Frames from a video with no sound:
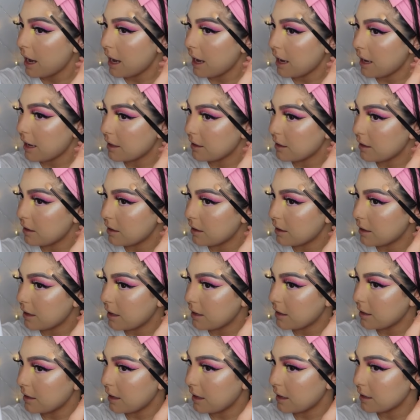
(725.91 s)
And
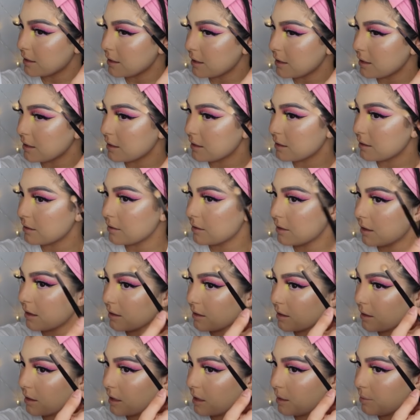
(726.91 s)
again, as I
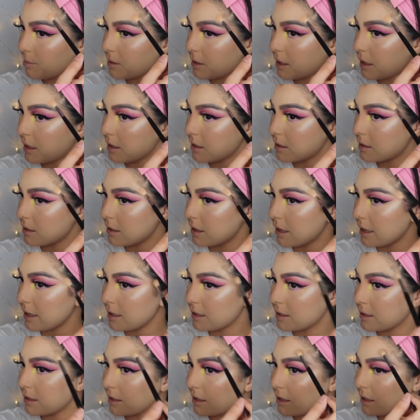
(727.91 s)
as I keep saying, it's an
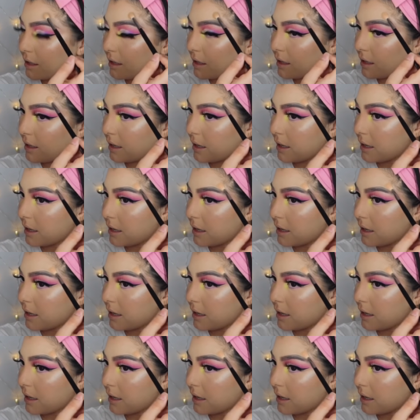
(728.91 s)
idea,